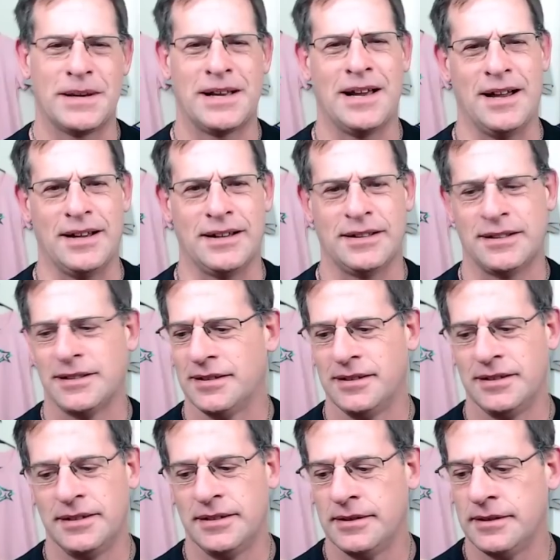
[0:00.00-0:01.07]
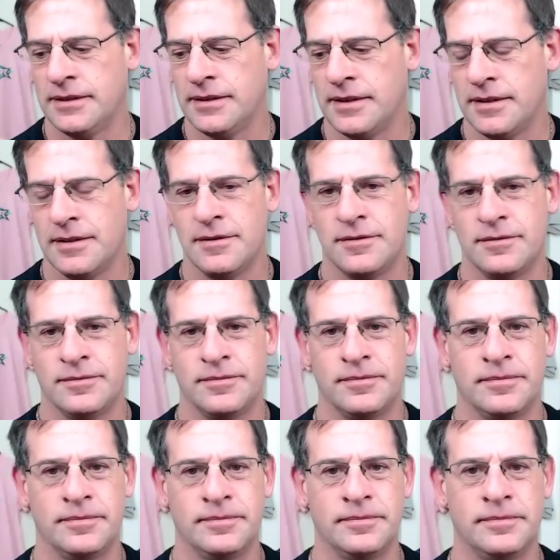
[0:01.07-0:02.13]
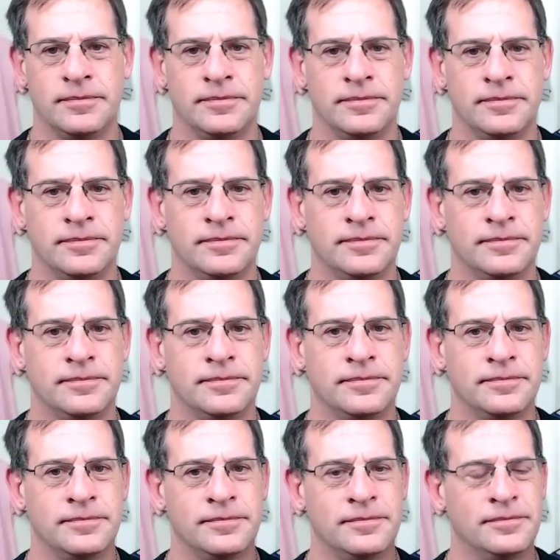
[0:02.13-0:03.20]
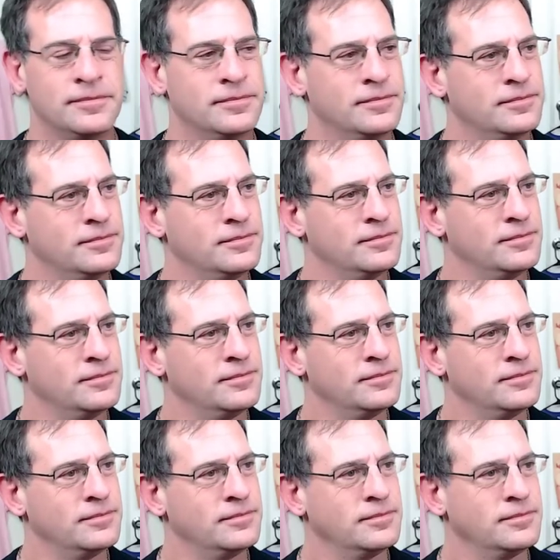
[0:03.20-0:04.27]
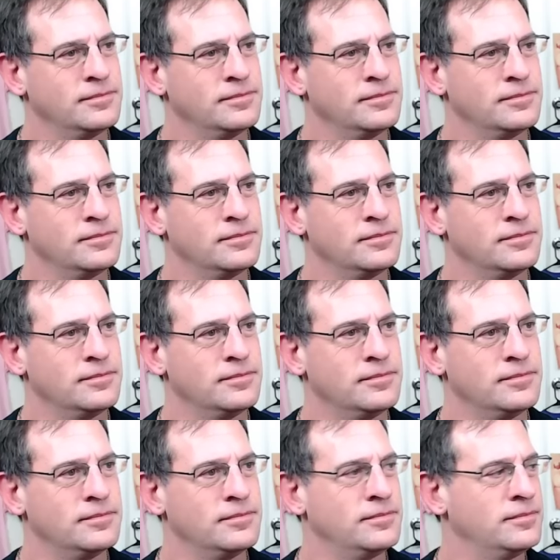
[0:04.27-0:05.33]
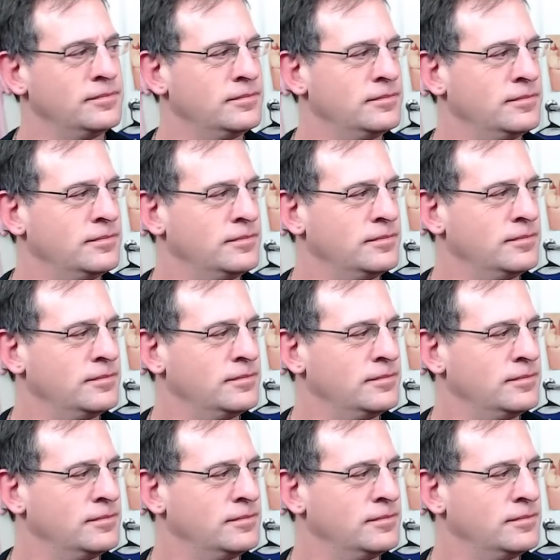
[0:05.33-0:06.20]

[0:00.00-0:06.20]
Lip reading: (silent)